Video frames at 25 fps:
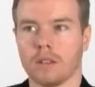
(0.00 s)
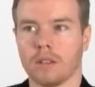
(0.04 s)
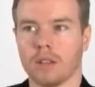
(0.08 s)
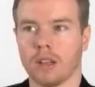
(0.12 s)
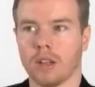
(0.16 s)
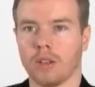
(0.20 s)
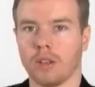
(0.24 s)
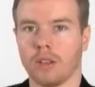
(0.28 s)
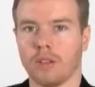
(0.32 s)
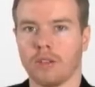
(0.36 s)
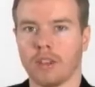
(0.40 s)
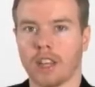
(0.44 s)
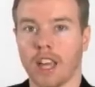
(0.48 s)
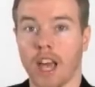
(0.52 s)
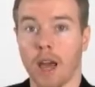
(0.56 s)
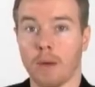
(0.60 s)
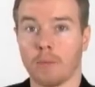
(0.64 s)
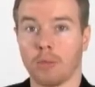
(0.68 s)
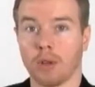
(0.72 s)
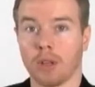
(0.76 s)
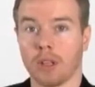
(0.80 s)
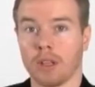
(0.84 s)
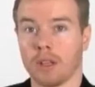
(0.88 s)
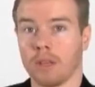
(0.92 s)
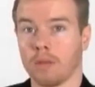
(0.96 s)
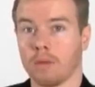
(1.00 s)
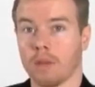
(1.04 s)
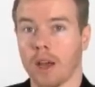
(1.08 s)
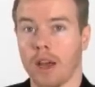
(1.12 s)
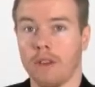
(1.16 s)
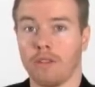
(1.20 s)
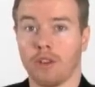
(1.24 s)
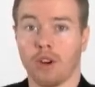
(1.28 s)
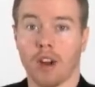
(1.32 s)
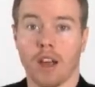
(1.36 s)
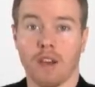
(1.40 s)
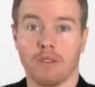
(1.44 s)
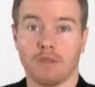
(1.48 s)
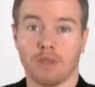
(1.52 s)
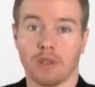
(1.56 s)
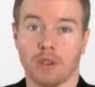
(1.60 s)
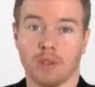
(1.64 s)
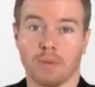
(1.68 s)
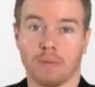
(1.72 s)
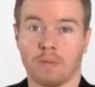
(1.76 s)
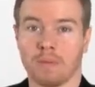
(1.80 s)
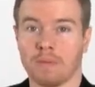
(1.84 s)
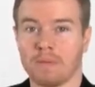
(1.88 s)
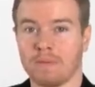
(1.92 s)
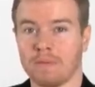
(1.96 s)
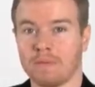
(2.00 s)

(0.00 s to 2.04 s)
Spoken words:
they're living happily ever after.